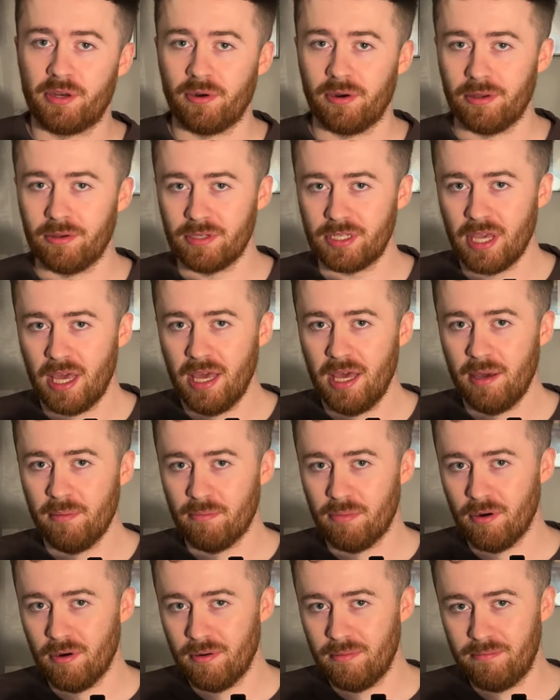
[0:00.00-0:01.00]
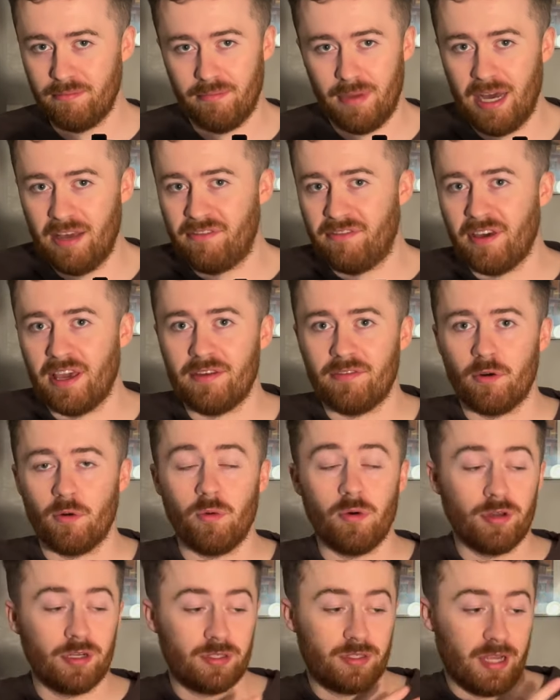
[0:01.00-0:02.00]
Kroos, but my favourite
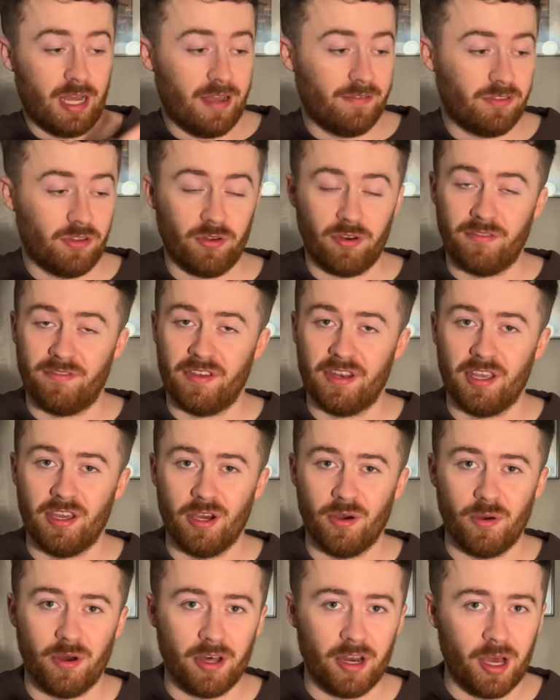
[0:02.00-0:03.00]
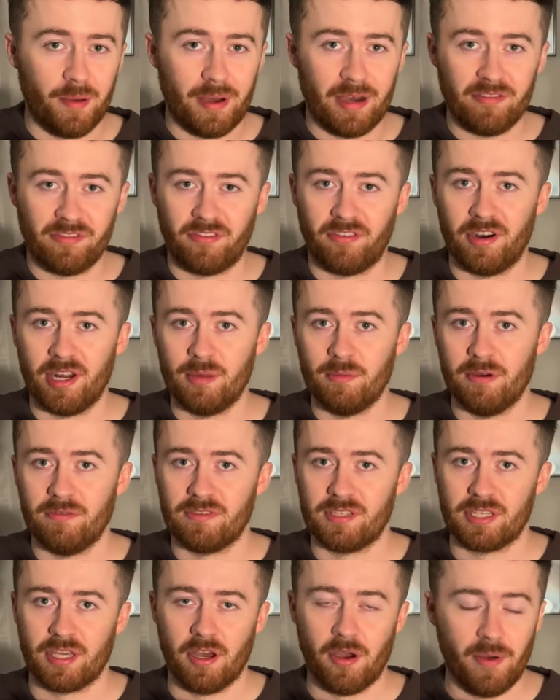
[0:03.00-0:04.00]
one, I've done a video on about 3
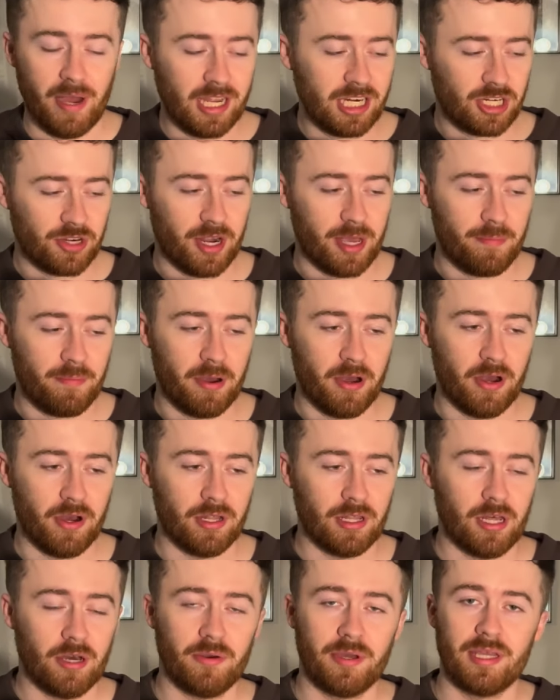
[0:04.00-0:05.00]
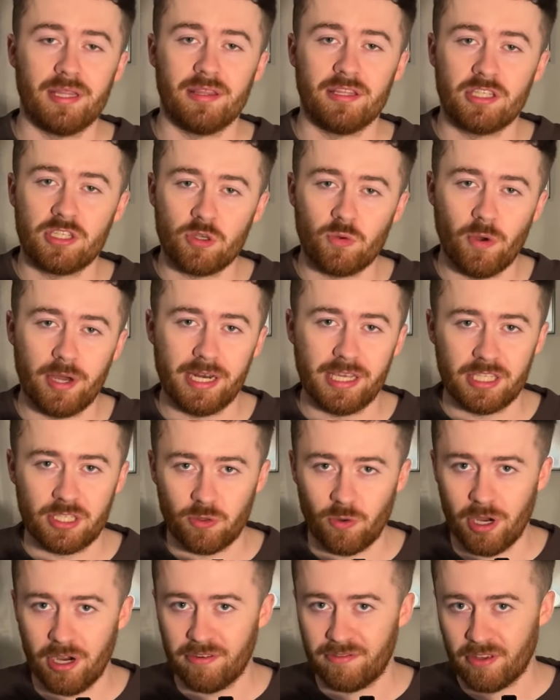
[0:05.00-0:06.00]
months ago, Andrea Pirlo in
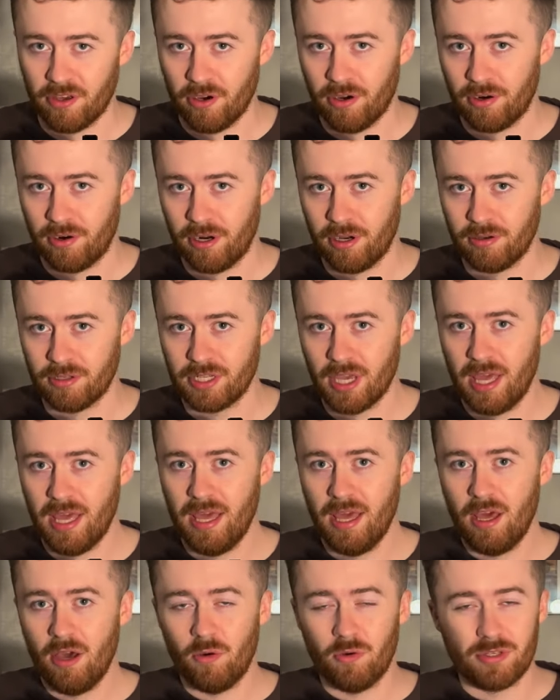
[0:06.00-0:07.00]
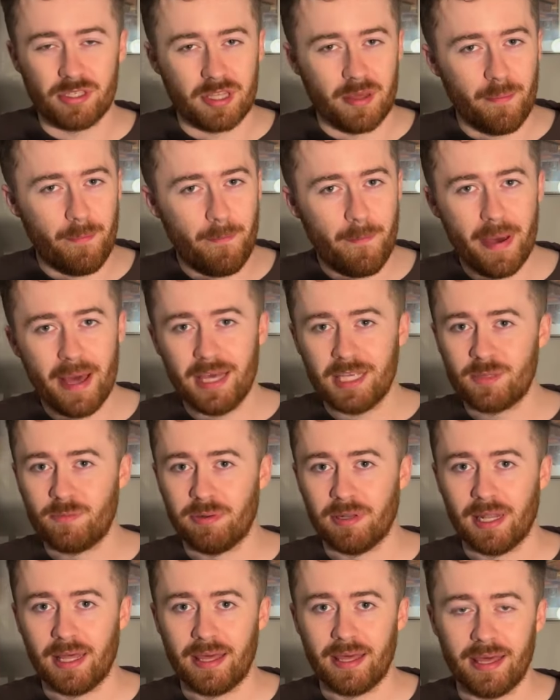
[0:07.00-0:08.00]
2012 Euros was the best
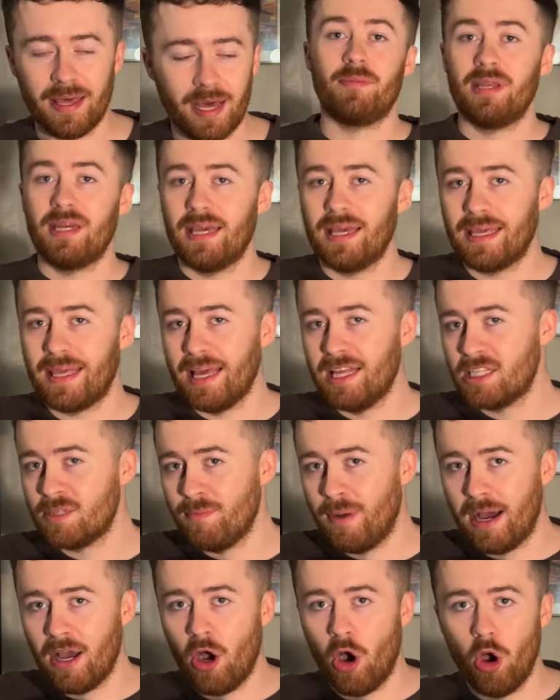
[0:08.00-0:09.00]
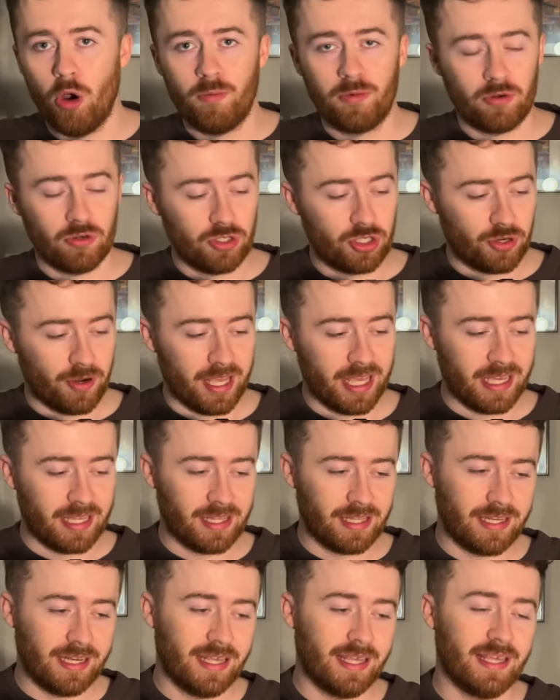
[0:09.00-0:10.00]
player. I mean, against my home country
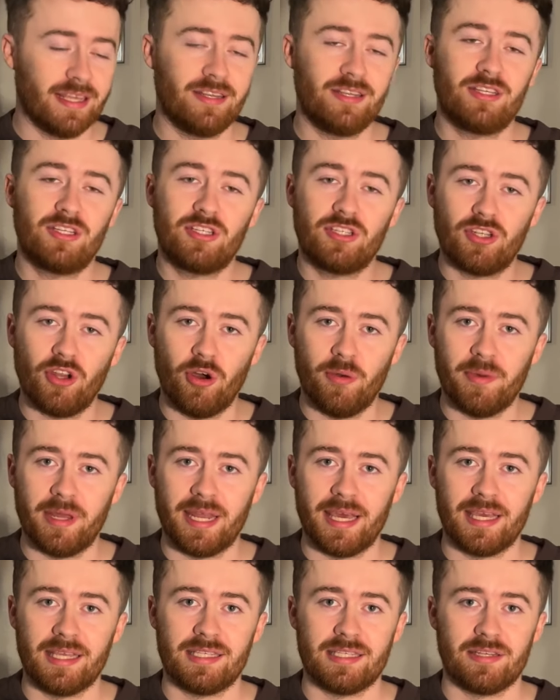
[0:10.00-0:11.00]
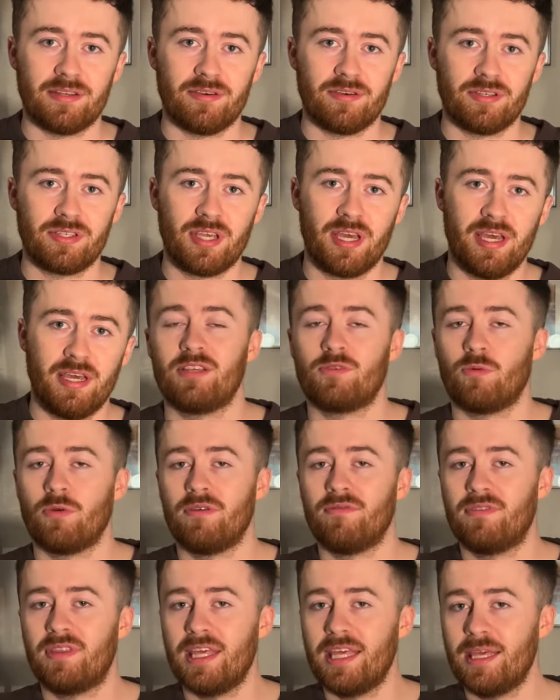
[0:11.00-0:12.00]
England, he dominated us, and it's
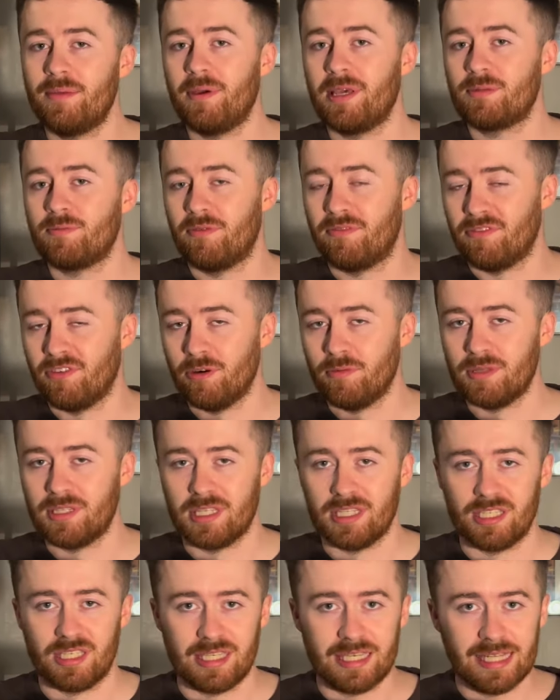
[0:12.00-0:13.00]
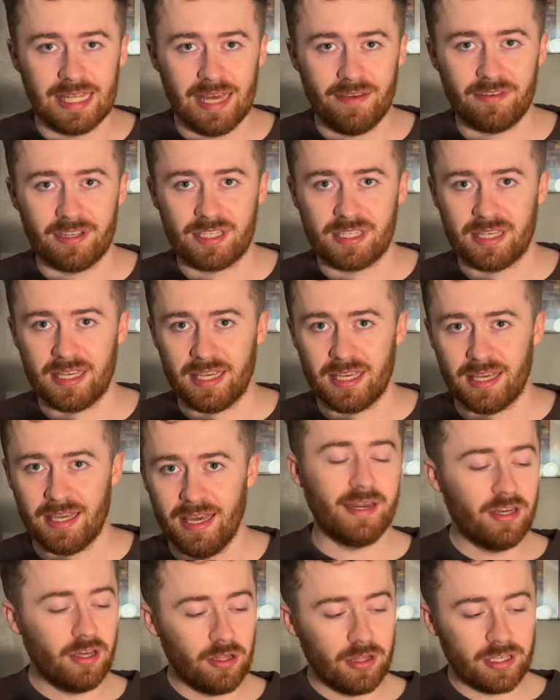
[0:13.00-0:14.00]
one of the best performances you'll ever see.
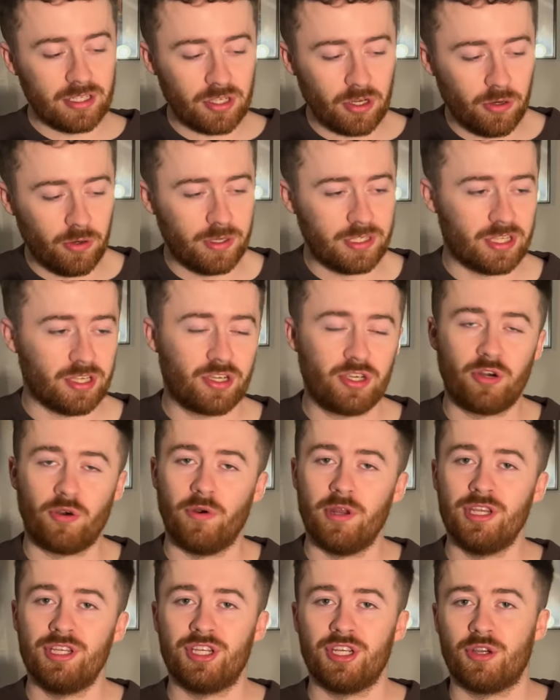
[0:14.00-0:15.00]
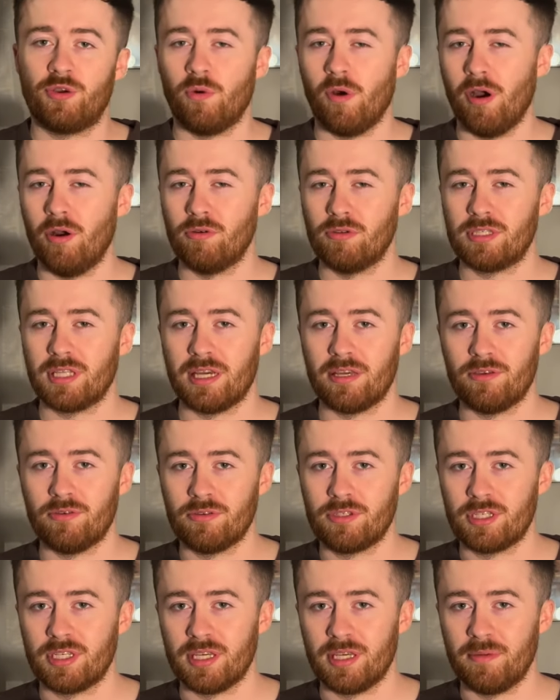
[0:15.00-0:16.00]
I know there's always the cringy quotes that you'll
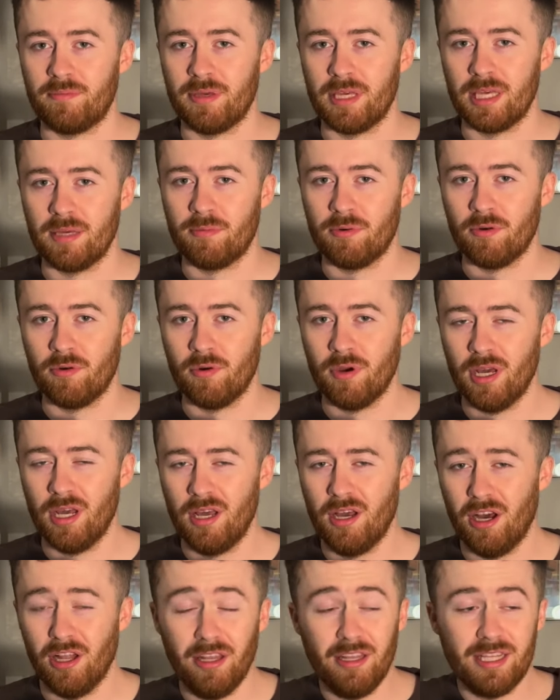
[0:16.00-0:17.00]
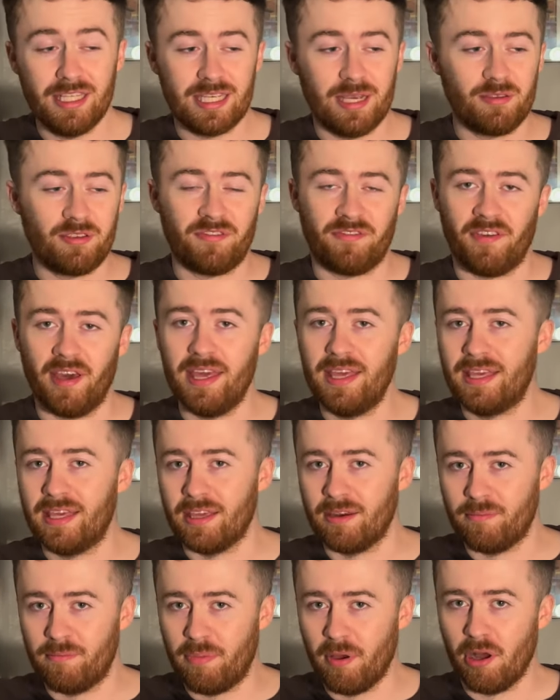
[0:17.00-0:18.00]
see people a lot of the times faking